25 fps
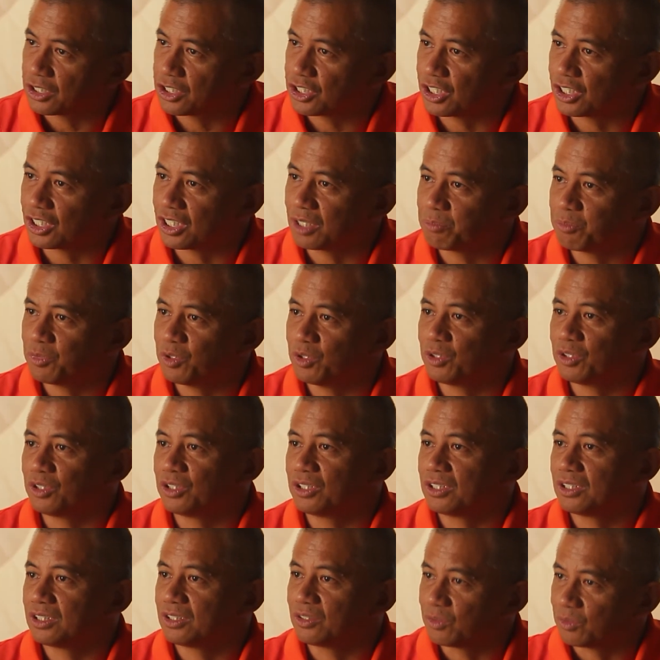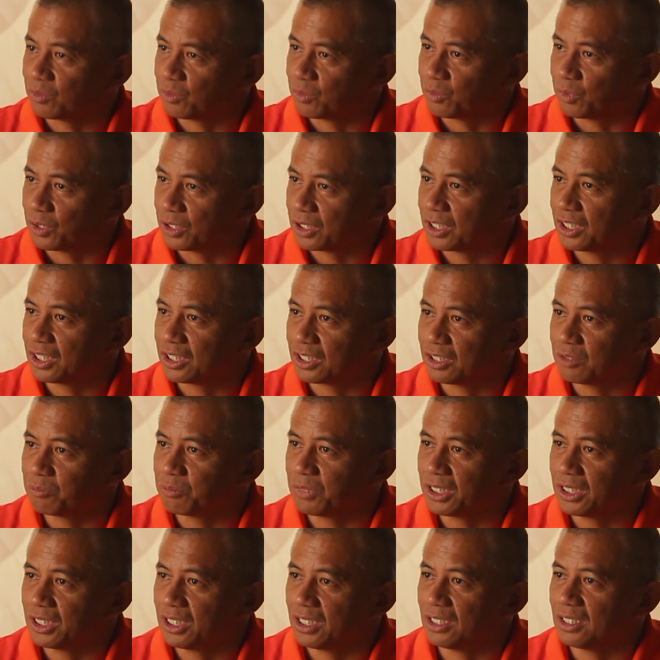Singapore, we're here in
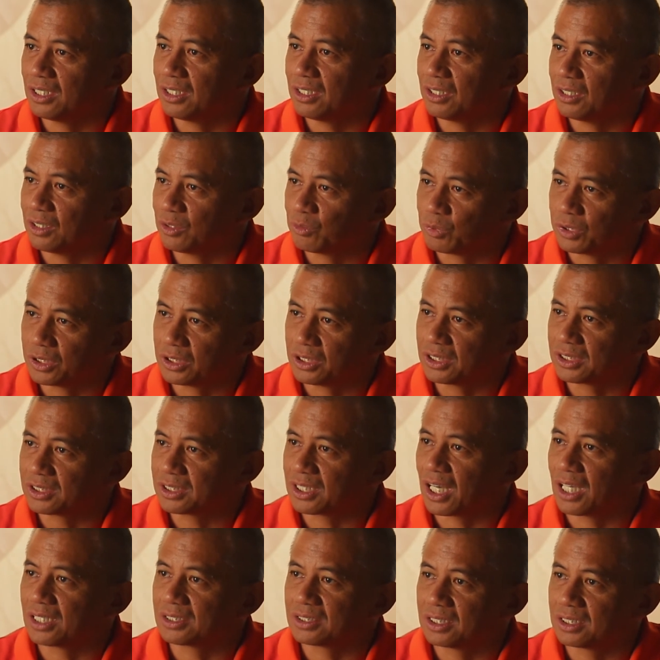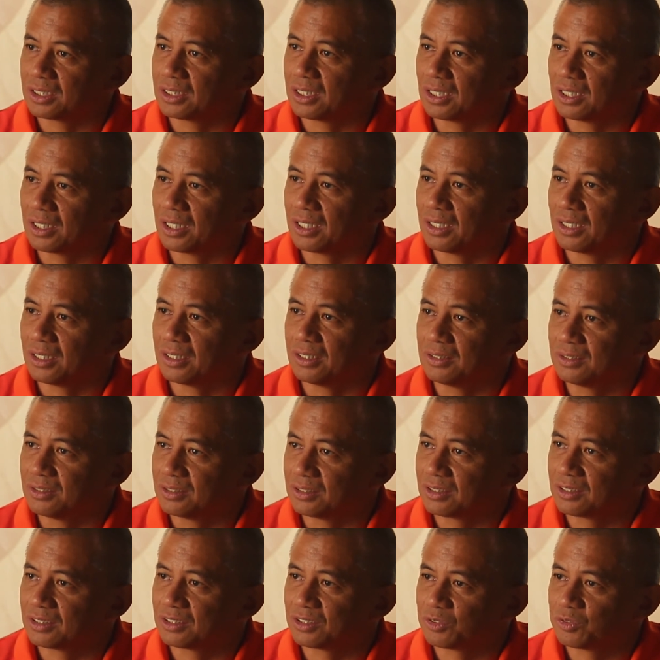Manila, and we're discussing the
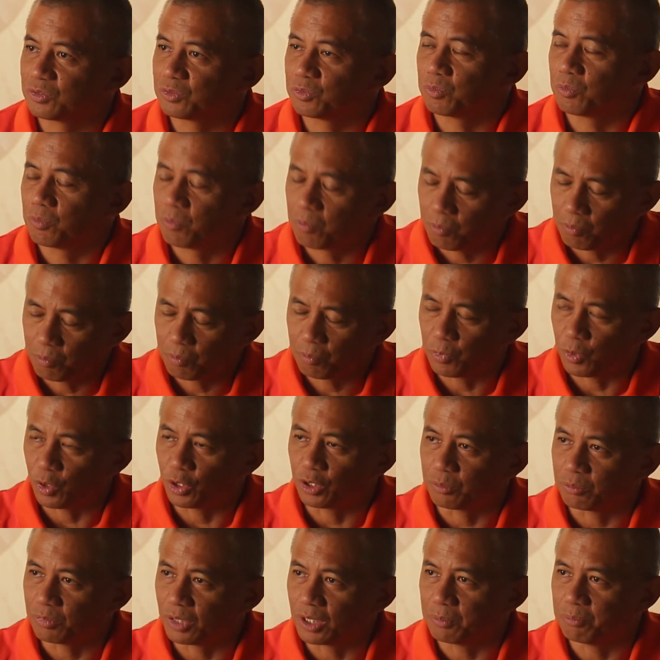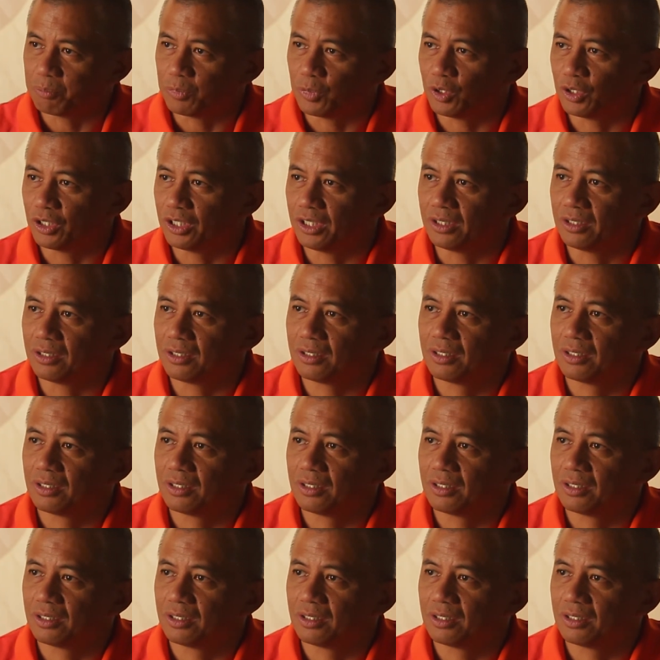layouts point by point.